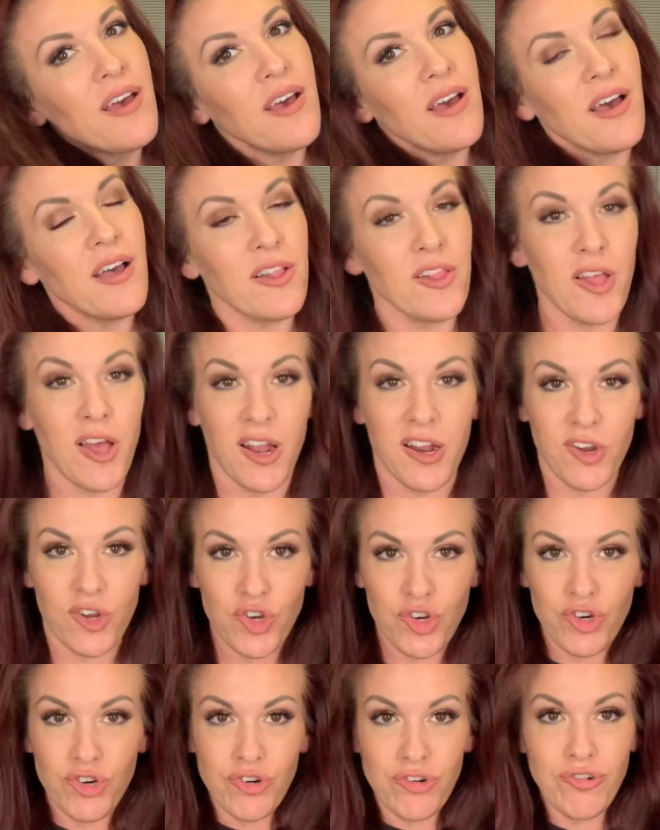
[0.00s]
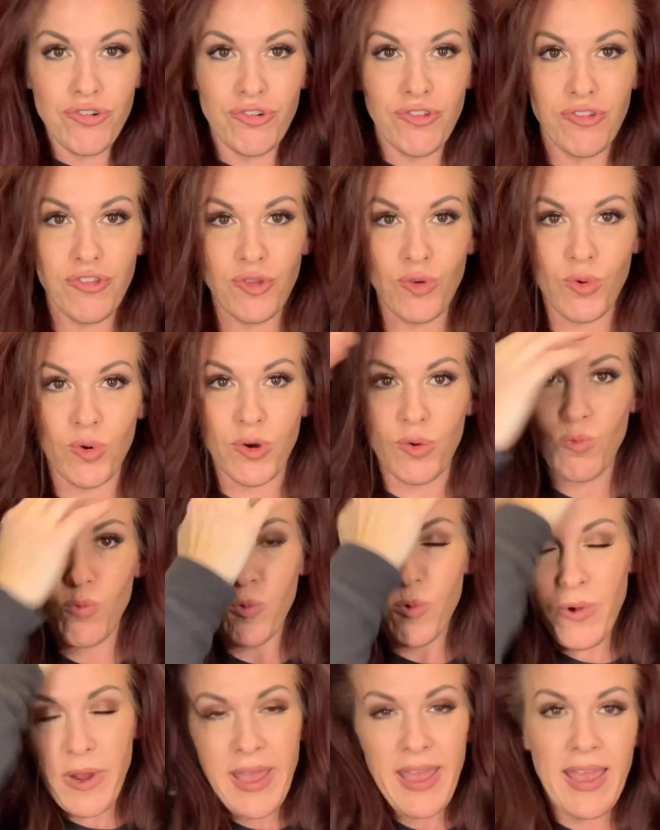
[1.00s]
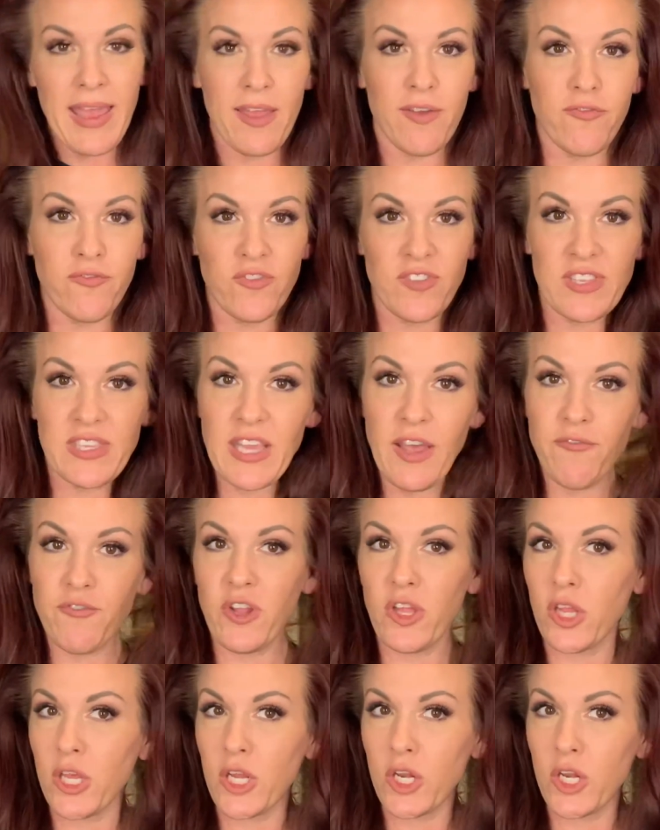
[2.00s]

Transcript: a lot of curl or wave? Definitely